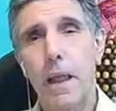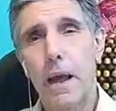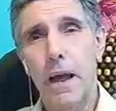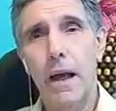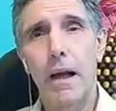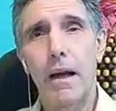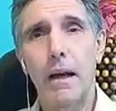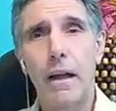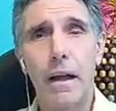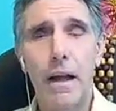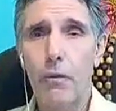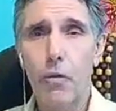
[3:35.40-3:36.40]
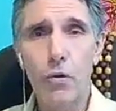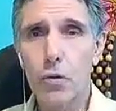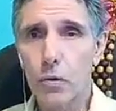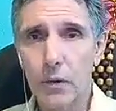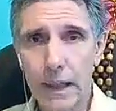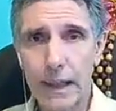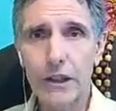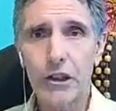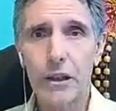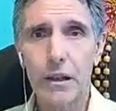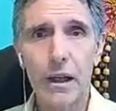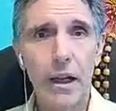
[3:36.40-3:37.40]
have
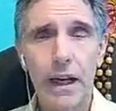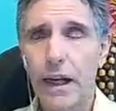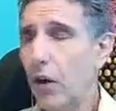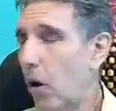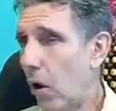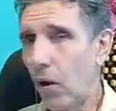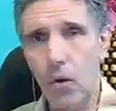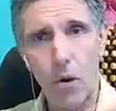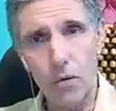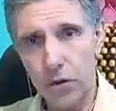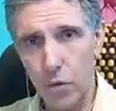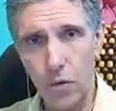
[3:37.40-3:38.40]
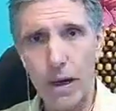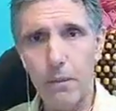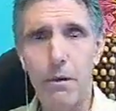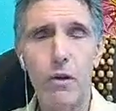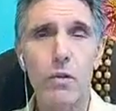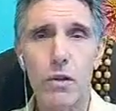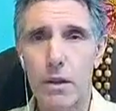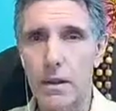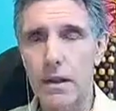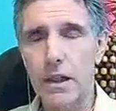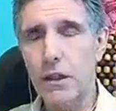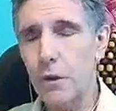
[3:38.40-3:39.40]
consultation, it all goes away because
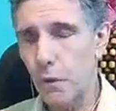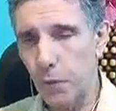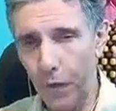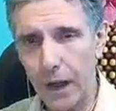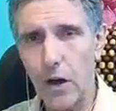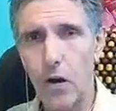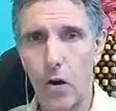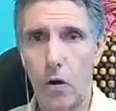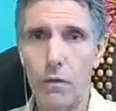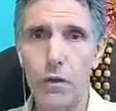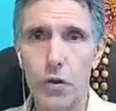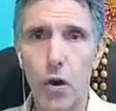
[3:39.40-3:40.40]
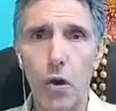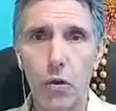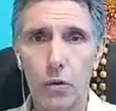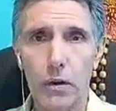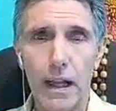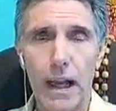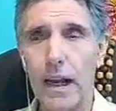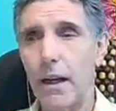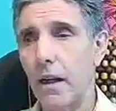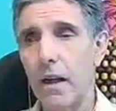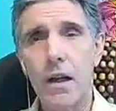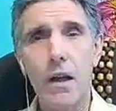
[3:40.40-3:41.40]
this fear of salt
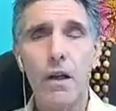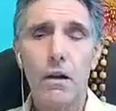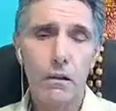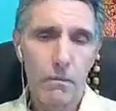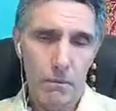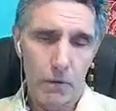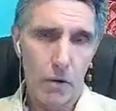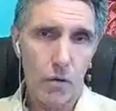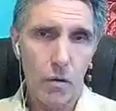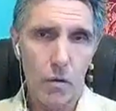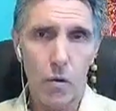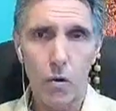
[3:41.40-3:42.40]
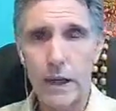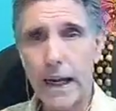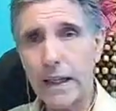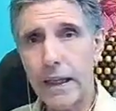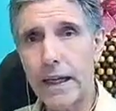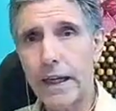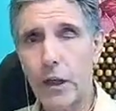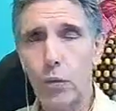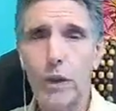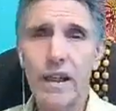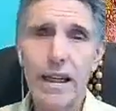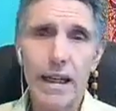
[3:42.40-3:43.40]
and connecting it
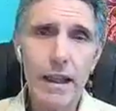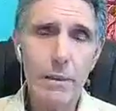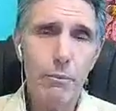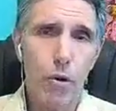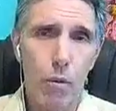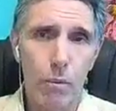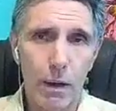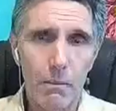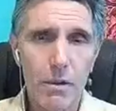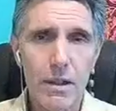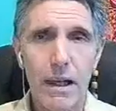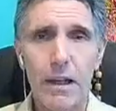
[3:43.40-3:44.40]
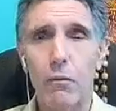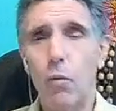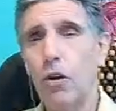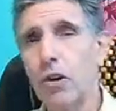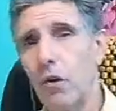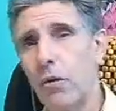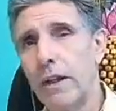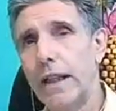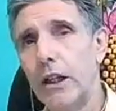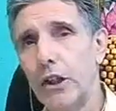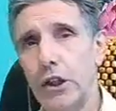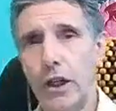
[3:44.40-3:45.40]
with kidney problems and water
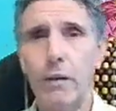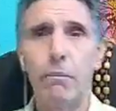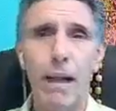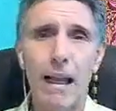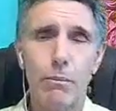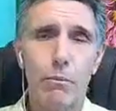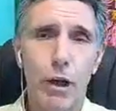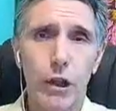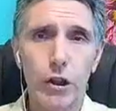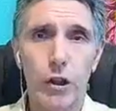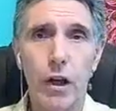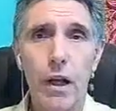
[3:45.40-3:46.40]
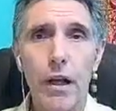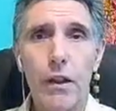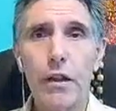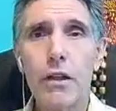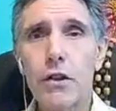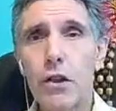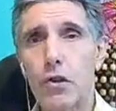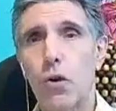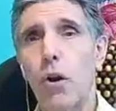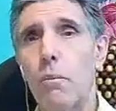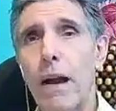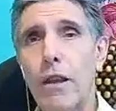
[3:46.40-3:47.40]
retention and blood pressure, this is
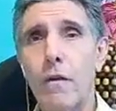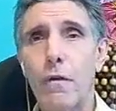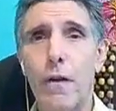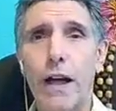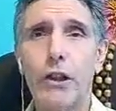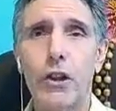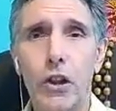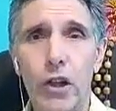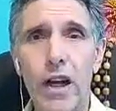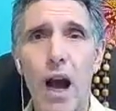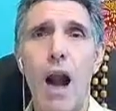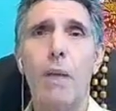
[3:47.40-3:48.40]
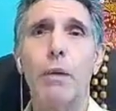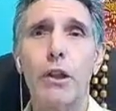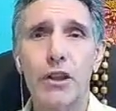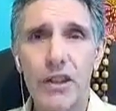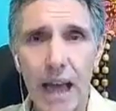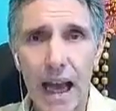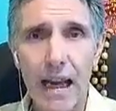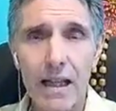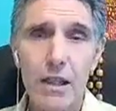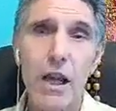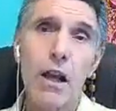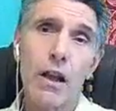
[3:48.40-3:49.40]
all manufactured garbage
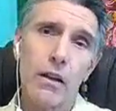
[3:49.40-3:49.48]
science